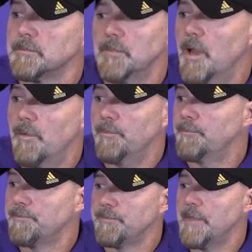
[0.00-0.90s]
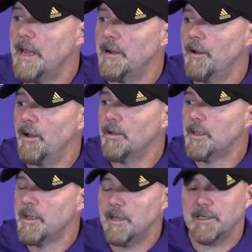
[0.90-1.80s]
No. not at all.
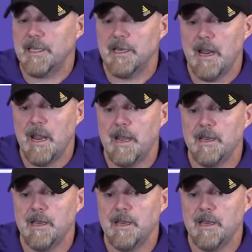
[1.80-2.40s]
Again, I